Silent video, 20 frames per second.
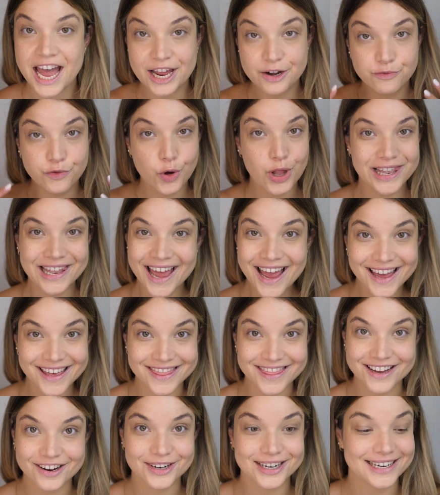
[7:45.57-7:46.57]
And voila,
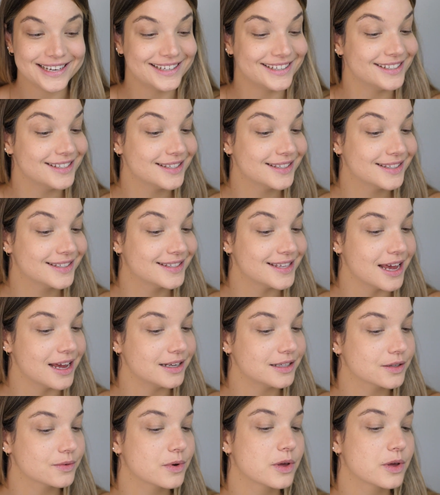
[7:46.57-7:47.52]
there it is set